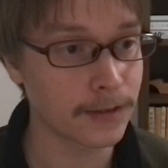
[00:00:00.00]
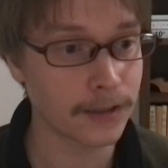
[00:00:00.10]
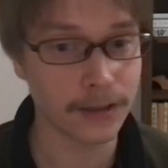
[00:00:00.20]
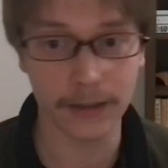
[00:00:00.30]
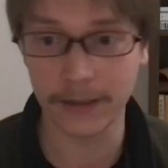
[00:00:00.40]

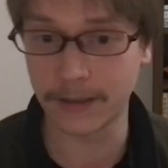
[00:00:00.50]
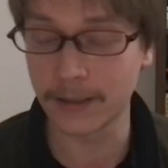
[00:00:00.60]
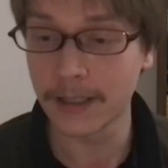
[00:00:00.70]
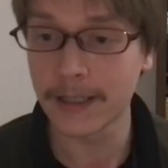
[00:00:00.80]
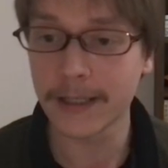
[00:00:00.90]
Hi, hi. Yep.
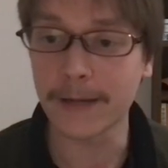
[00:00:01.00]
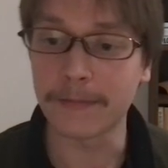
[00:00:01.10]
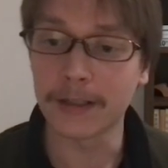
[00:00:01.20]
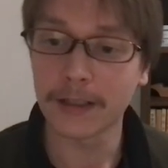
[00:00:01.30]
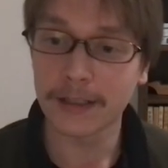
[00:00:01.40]
Yeah.
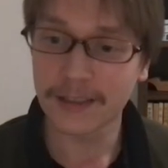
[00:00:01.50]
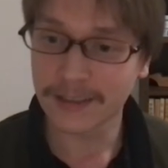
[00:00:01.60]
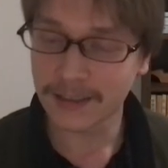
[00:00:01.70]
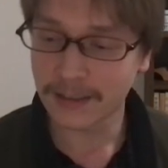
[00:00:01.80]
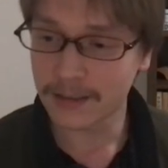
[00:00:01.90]

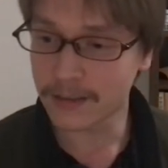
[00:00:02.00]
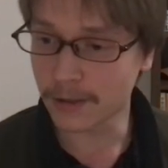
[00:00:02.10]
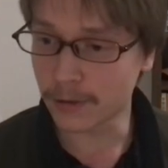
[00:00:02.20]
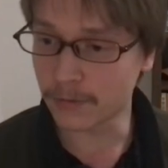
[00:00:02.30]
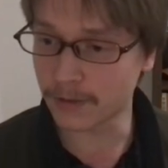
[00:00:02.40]

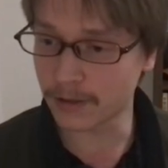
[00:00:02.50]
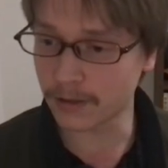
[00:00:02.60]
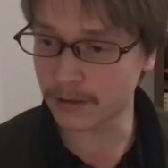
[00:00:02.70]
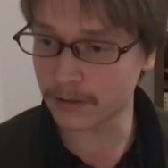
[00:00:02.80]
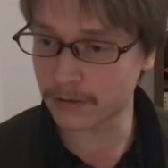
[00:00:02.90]
So
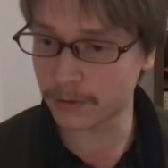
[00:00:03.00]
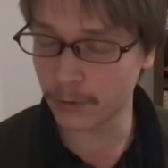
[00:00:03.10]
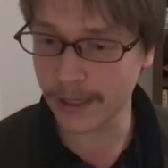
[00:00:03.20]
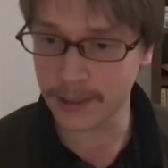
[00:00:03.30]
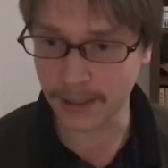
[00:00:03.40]

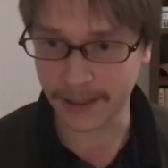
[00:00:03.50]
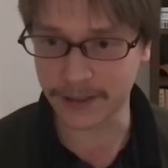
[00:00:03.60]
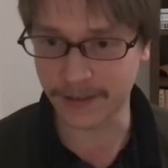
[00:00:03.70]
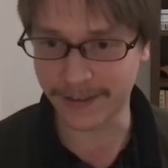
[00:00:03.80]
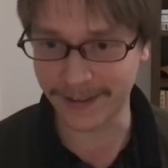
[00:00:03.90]
today's
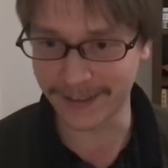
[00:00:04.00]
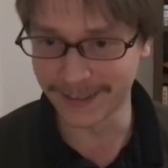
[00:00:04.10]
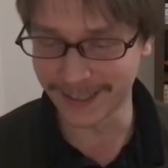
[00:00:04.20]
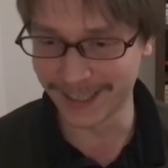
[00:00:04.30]
lecture then.